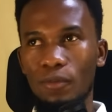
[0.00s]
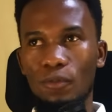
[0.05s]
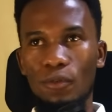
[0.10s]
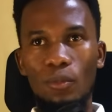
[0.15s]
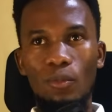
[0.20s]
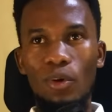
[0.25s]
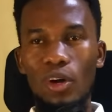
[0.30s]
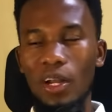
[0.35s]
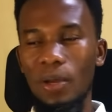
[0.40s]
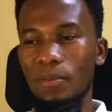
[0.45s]

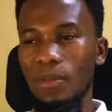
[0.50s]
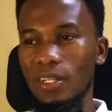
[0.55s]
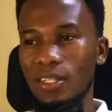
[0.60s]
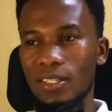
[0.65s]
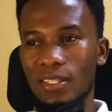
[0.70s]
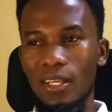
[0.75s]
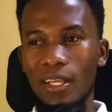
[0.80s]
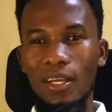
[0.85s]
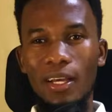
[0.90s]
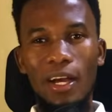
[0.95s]
from what I've been
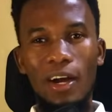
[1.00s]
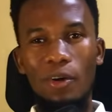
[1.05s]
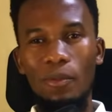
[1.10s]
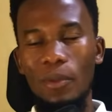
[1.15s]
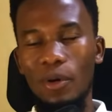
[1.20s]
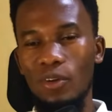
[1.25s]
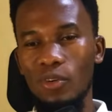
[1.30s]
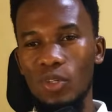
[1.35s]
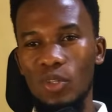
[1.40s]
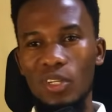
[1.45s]
seeing, how
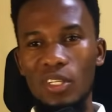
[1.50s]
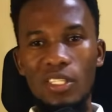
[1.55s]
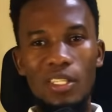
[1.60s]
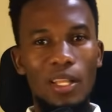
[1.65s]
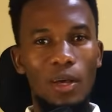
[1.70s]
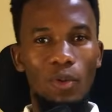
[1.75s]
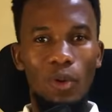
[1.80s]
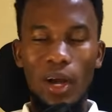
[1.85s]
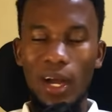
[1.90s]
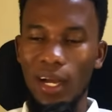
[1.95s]
Maro treats
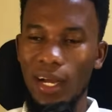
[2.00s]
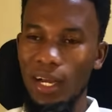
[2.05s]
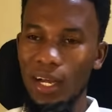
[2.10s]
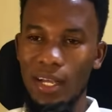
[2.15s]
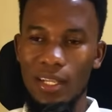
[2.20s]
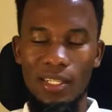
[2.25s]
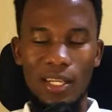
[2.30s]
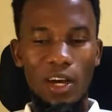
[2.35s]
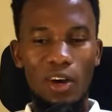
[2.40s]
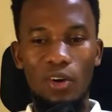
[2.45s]
the
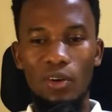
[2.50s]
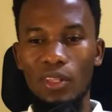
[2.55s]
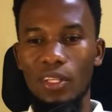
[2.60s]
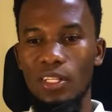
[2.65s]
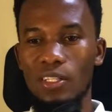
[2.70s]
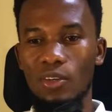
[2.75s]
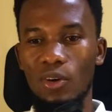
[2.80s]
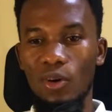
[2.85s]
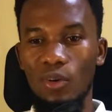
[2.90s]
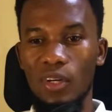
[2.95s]
workers, how
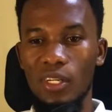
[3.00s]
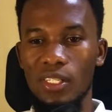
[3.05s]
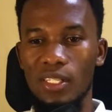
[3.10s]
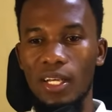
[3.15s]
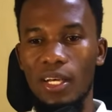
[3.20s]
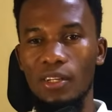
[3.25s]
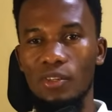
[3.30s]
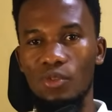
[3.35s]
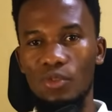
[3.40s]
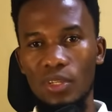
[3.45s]
this Congress
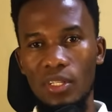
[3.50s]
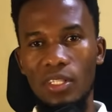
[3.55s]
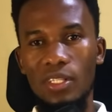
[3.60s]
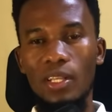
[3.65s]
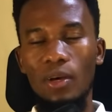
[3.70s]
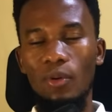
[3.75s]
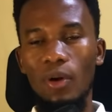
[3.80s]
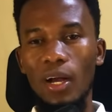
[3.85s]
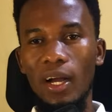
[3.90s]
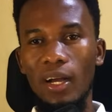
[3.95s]
Dad treats
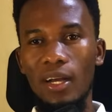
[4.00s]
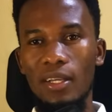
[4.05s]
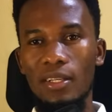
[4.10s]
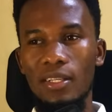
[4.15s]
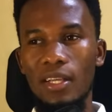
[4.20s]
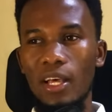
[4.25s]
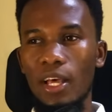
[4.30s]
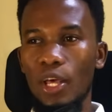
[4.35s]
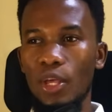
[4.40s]
the workers,